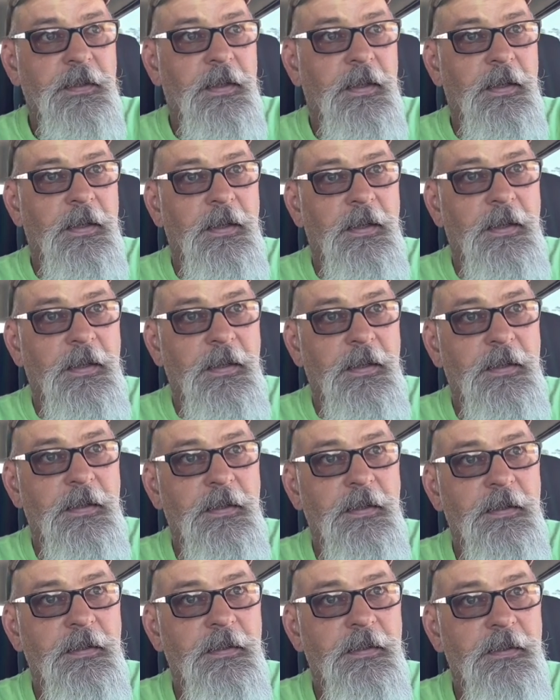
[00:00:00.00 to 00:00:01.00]
Uh,
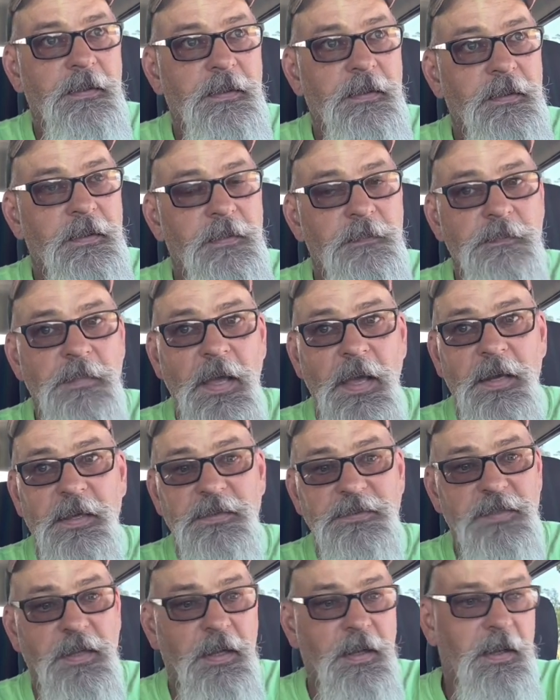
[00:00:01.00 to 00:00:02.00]
man,
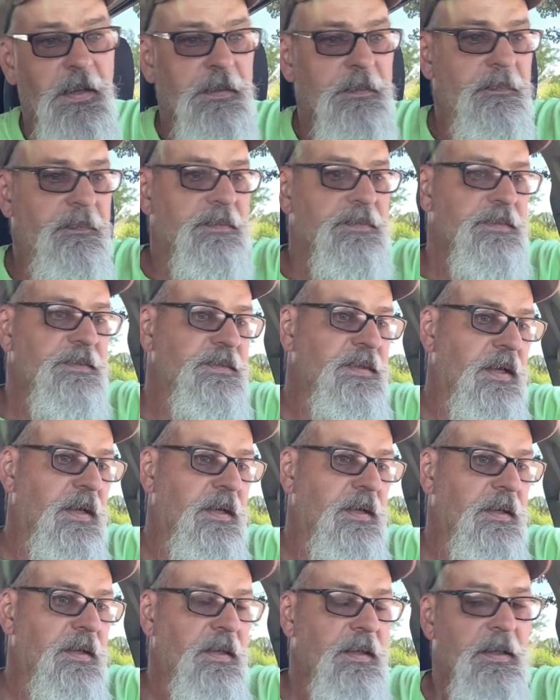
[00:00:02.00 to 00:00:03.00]
it's hot. What does it say?
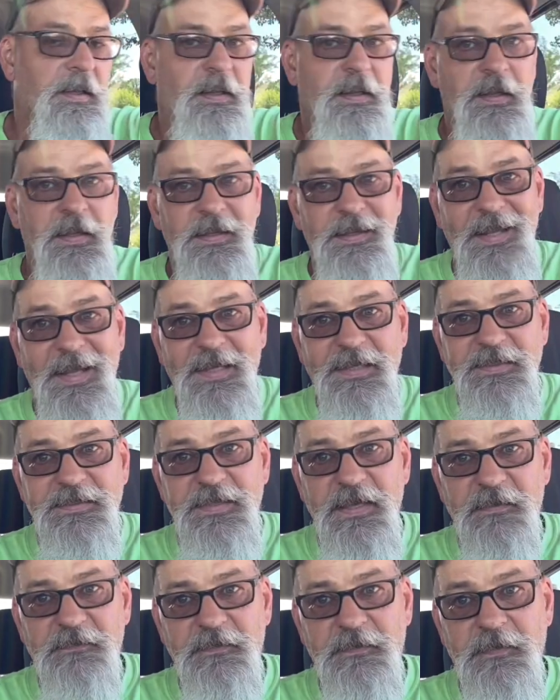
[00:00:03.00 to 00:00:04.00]

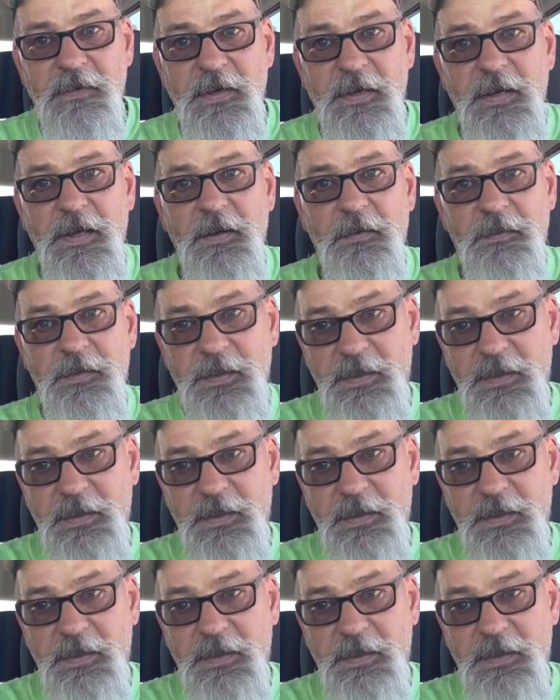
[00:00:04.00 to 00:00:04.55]
97 right now.